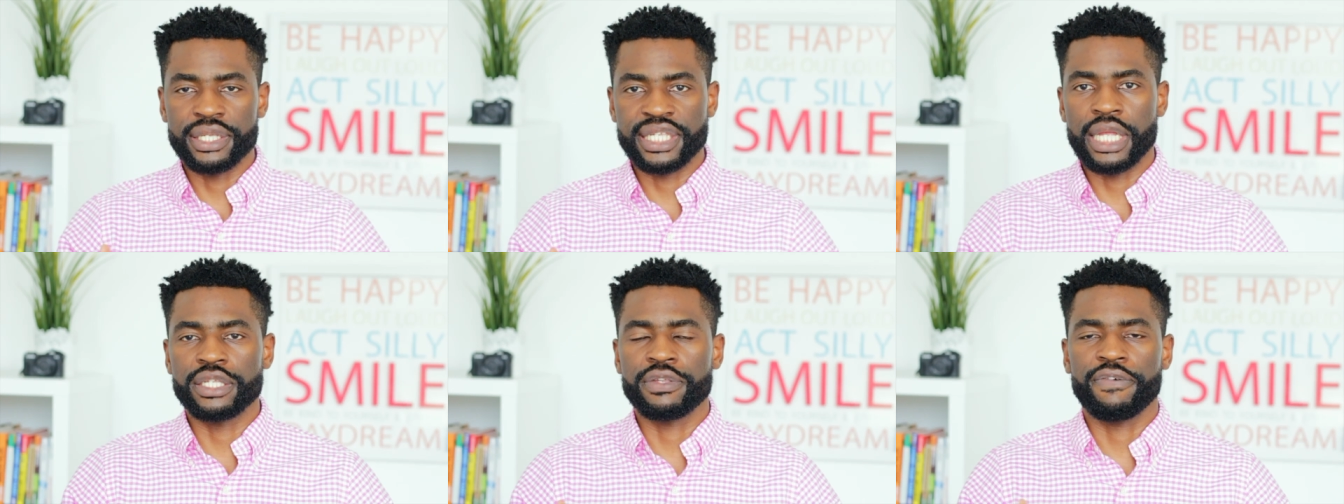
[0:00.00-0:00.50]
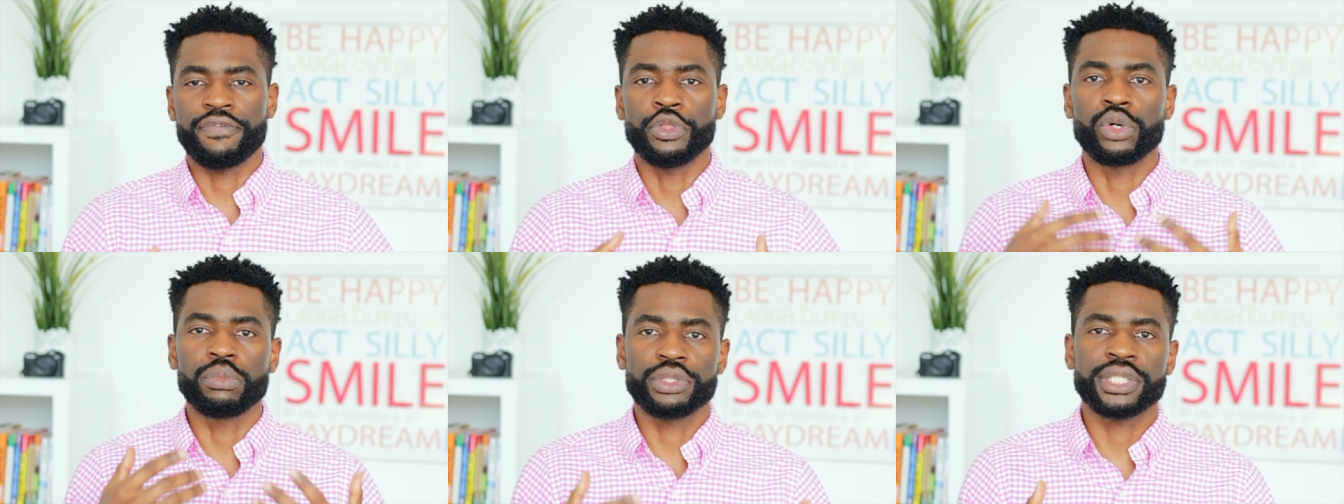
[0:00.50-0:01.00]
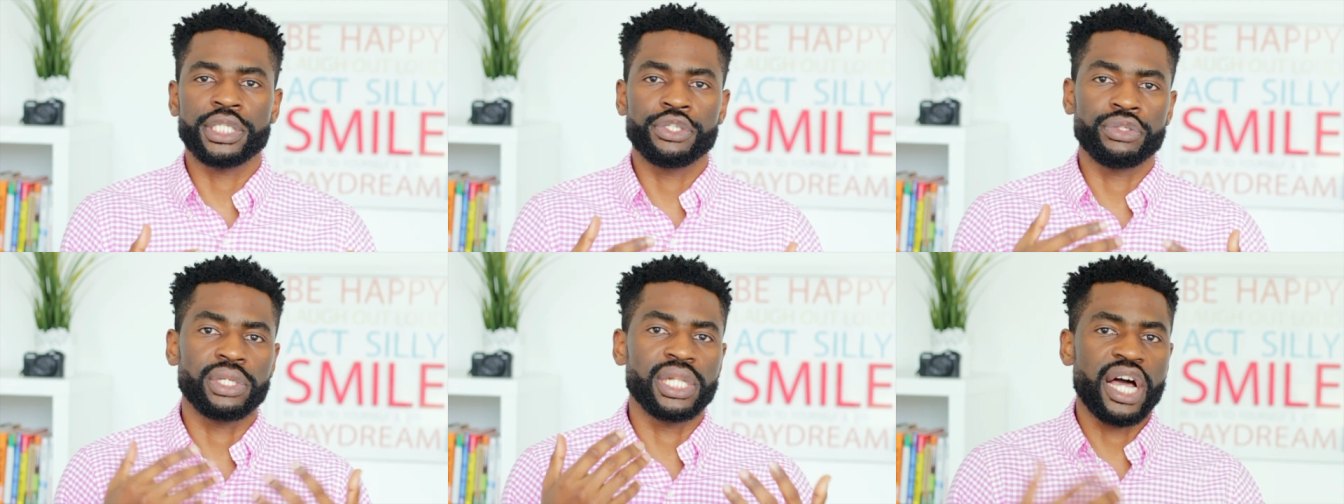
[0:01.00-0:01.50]
a sense of normalcy to
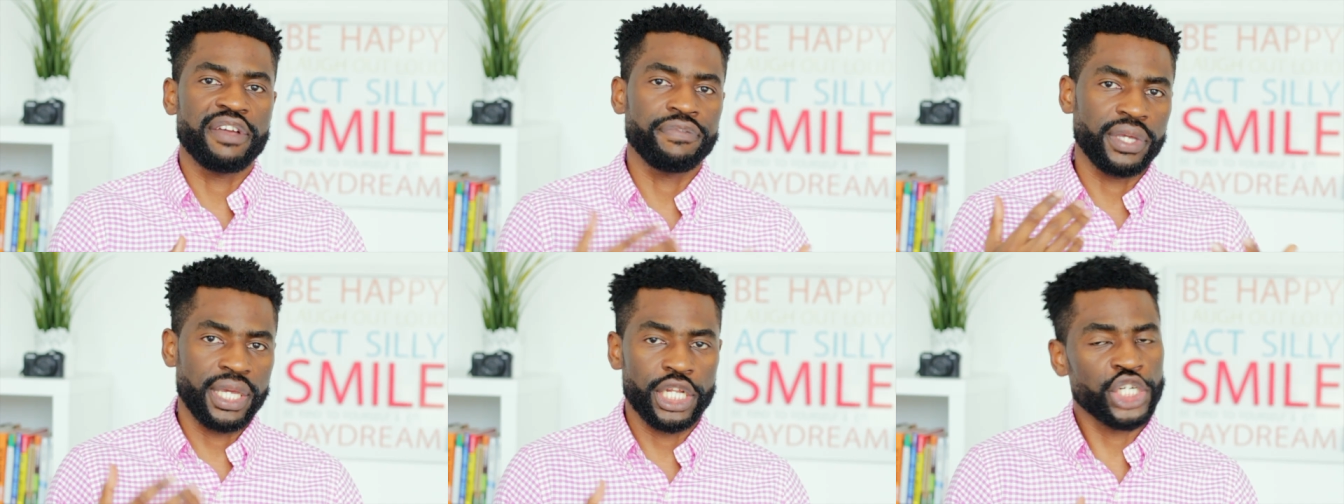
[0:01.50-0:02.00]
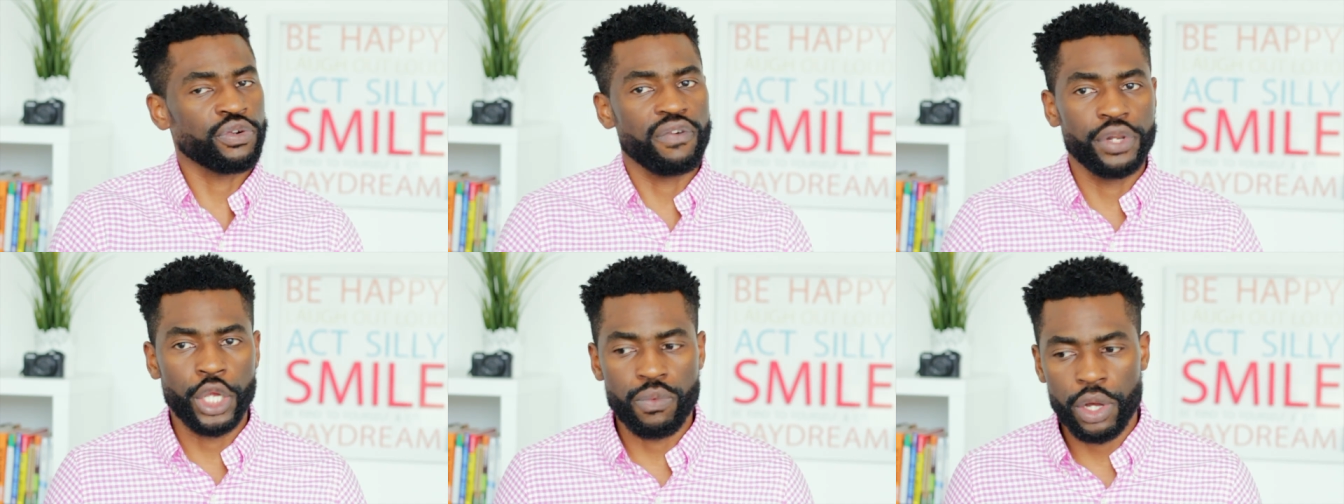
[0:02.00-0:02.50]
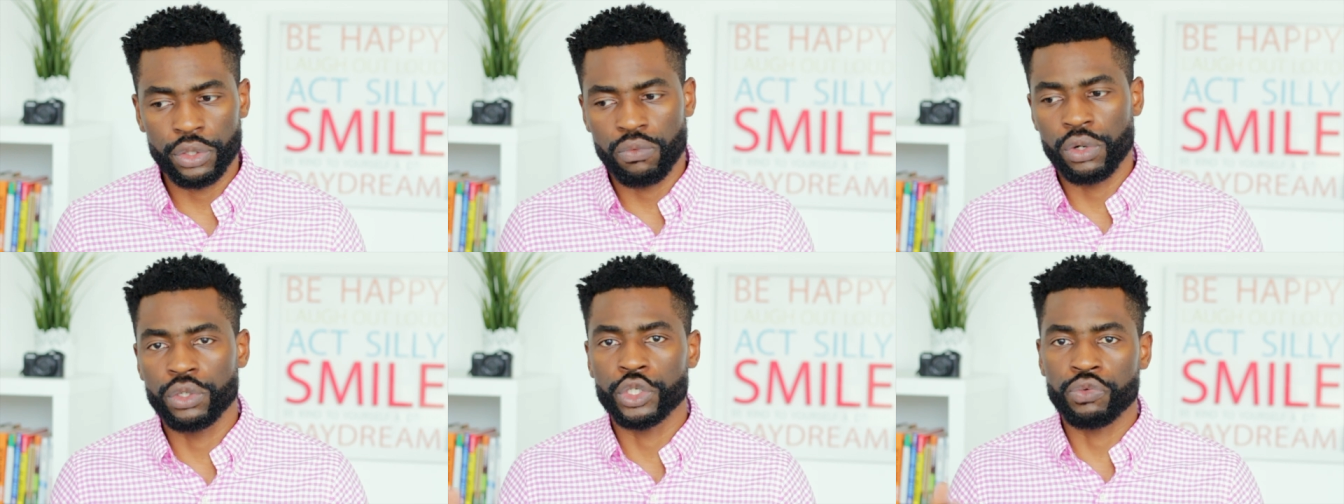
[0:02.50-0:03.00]
their life again, traveling around the
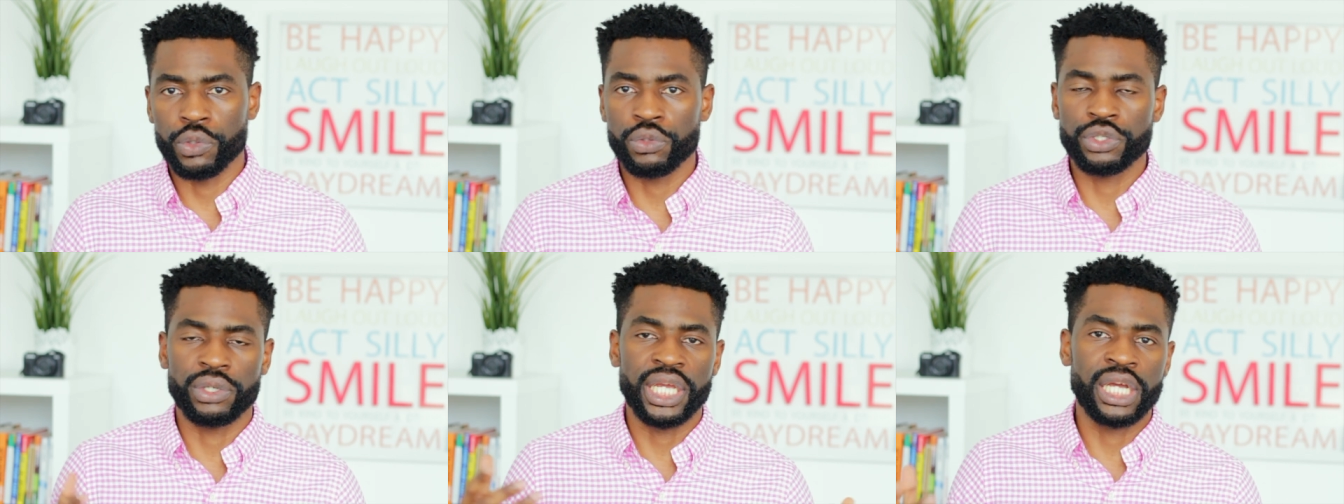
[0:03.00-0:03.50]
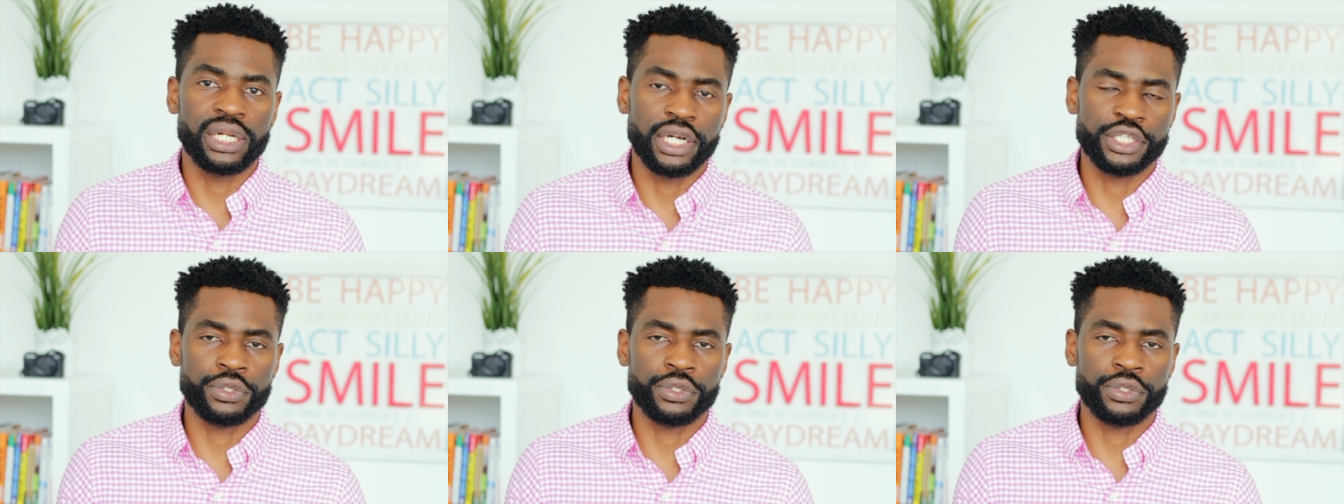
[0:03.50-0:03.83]
world on cruise, on airline.